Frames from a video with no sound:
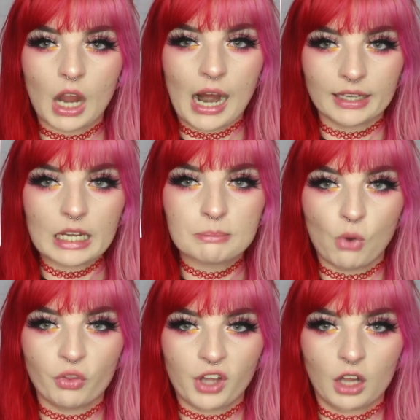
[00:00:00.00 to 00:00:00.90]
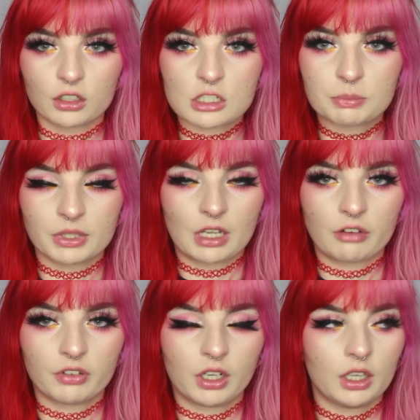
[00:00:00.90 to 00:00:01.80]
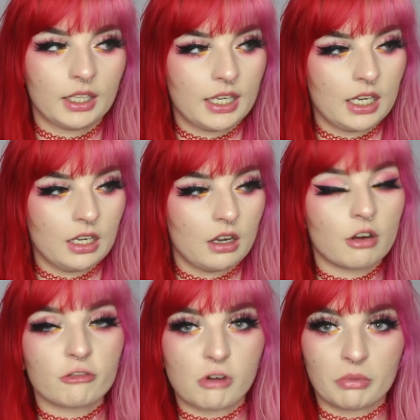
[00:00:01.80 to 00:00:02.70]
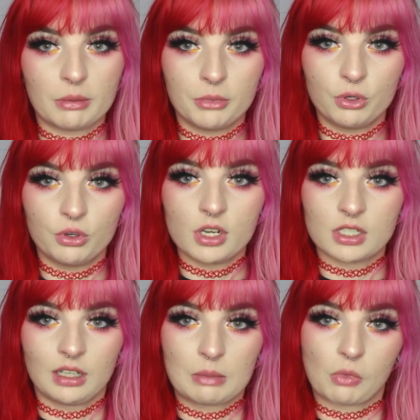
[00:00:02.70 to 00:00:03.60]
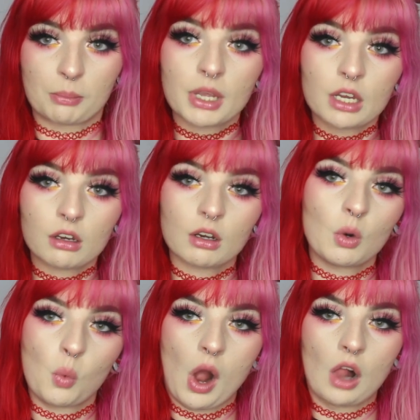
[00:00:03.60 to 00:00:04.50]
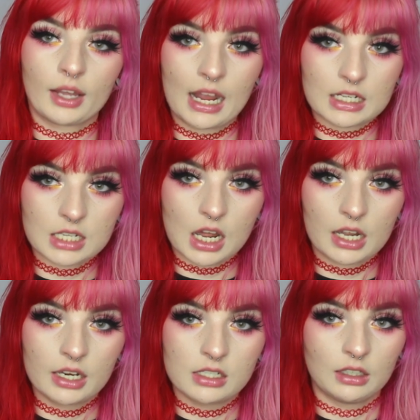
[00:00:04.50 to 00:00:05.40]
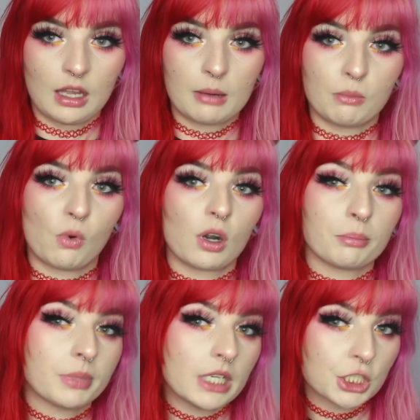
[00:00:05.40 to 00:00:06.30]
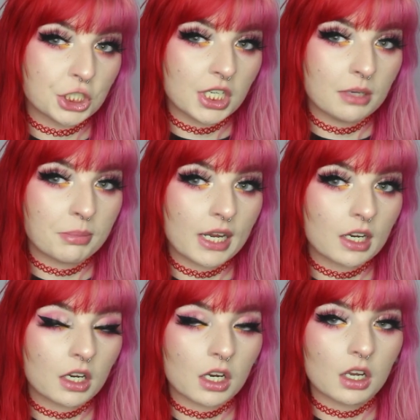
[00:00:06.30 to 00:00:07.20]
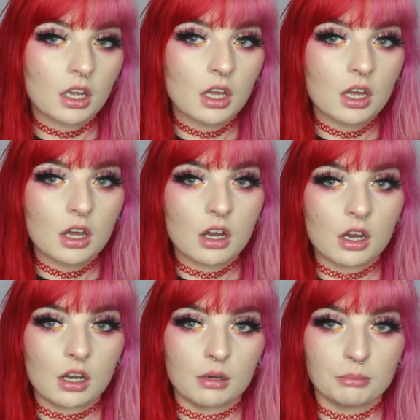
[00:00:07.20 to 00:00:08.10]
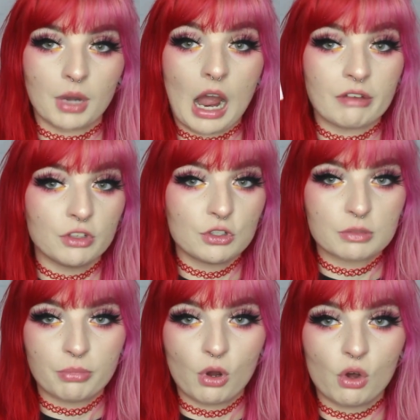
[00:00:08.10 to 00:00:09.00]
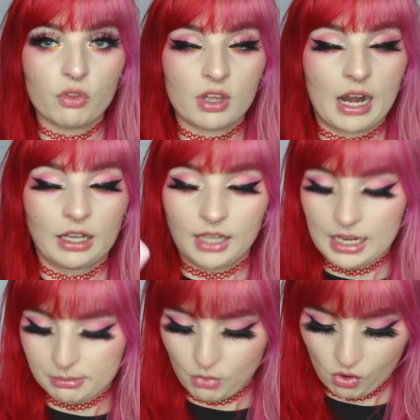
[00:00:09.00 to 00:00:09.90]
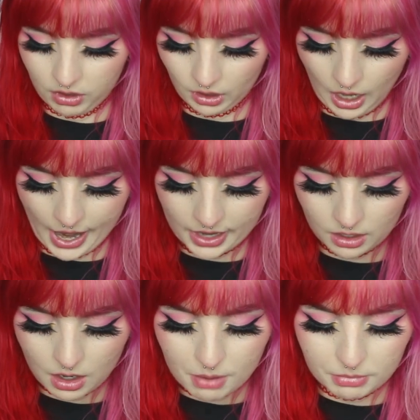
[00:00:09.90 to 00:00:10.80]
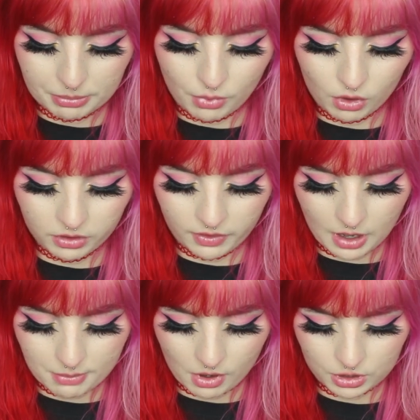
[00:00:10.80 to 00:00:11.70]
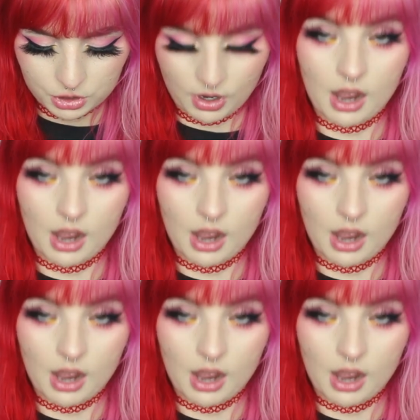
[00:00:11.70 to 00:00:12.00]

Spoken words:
like both colors, but definitely From the Moon is a lot more pink, while Cat's Eye is a lot more peachy pink. But I've used both, and I like both a lot. But both of them also